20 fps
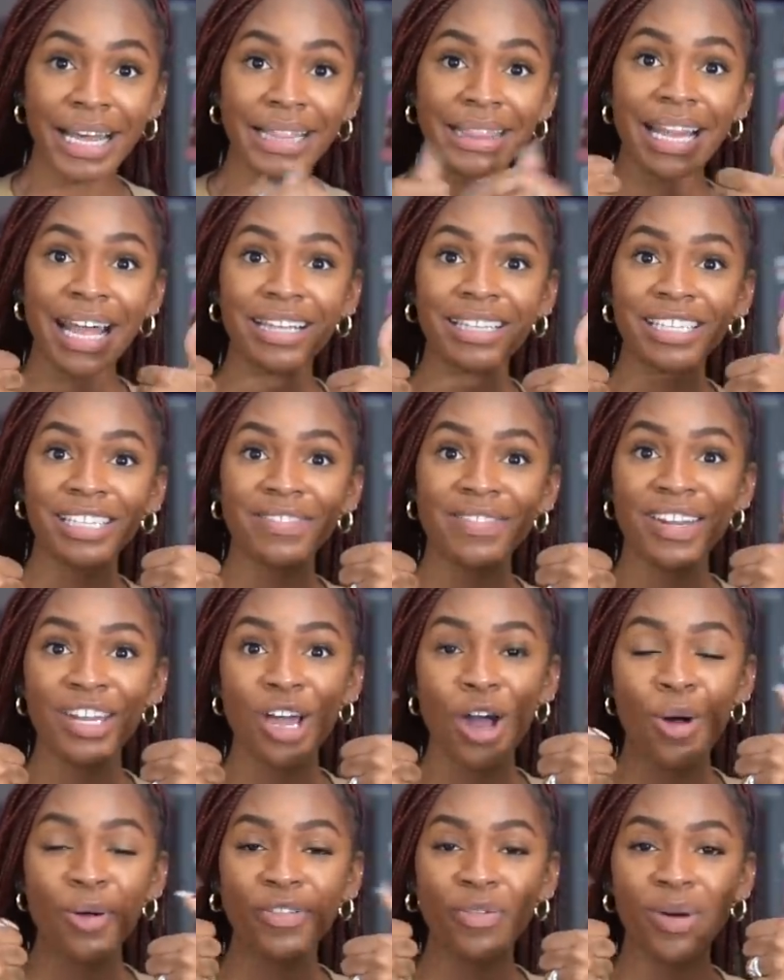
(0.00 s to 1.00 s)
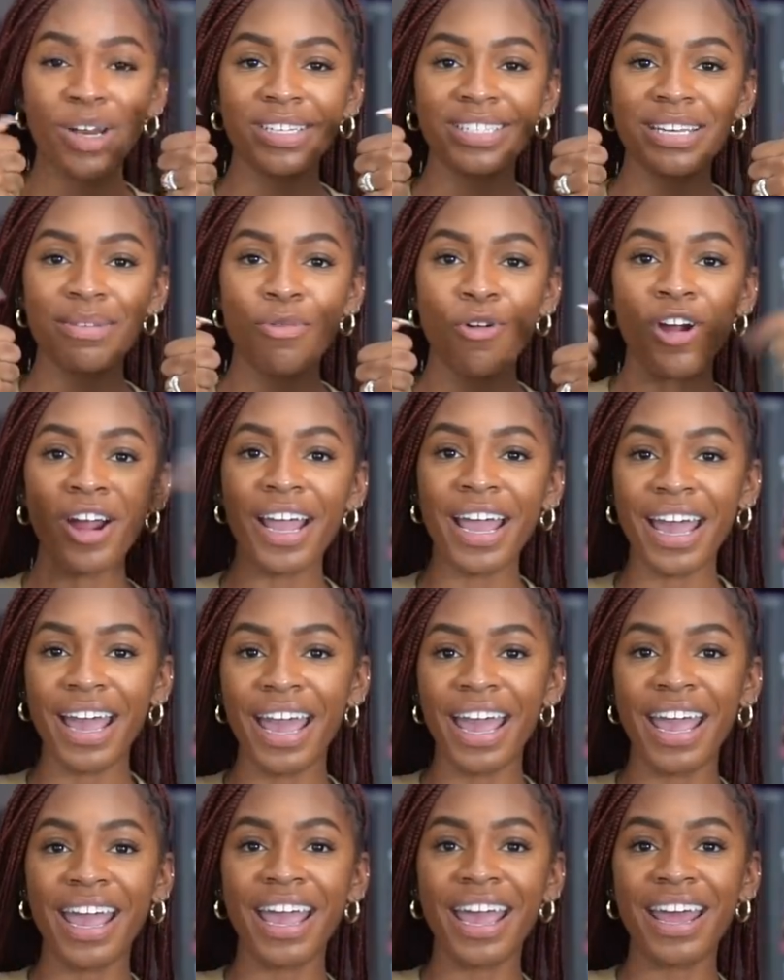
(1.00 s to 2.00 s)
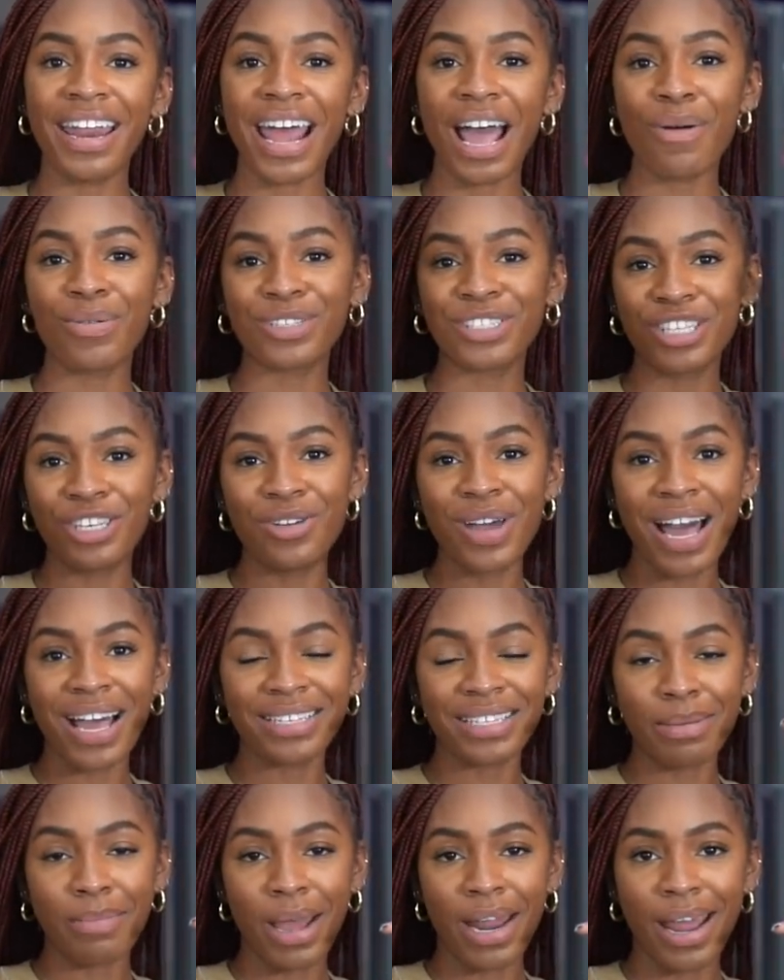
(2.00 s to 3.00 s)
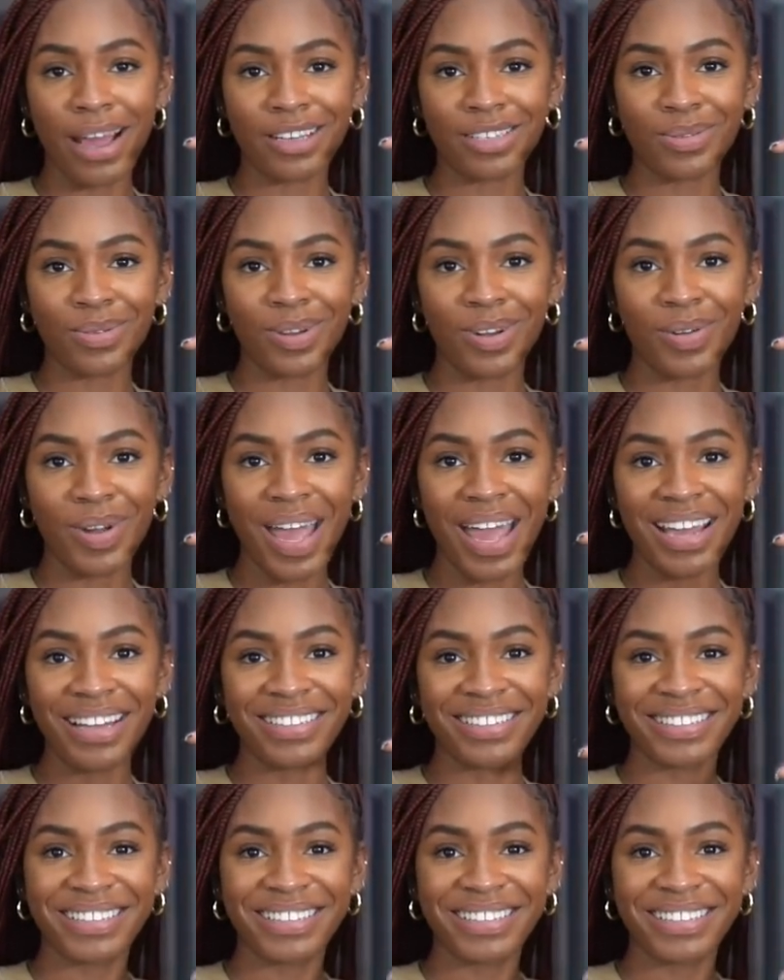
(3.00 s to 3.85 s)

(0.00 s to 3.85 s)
Like this video if you want to see more, and I will see you guys in my next one, okay?